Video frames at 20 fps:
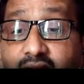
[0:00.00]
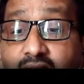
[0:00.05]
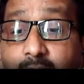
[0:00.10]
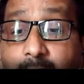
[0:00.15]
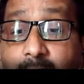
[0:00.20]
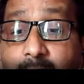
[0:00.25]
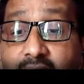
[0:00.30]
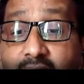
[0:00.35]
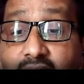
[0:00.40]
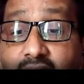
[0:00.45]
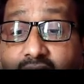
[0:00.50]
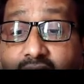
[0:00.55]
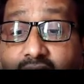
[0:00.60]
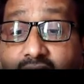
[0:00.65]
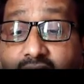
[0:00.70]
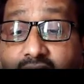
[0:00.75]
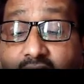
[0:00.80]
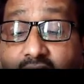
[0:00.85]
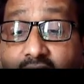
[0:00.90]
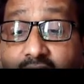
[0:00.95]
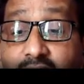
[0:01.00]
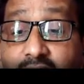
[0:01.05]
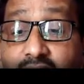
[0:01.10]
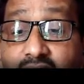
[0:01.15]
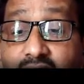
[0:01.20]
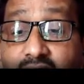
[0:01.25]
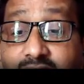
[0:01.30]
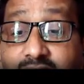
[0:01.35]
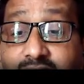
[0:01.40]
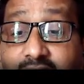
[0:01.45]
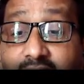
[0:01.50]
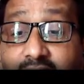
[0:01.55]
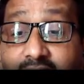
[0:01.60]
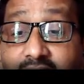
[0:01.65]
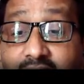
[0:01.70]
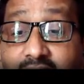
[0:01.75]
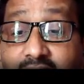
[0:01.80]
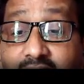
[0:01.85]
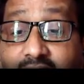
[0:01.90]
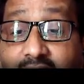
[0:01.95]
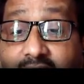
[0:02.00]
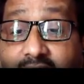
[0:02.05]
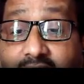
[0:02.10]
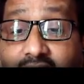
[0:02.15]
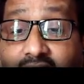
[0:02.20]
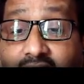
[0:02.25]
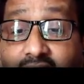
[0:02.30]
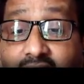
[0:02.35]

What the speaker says: Then I will segregate.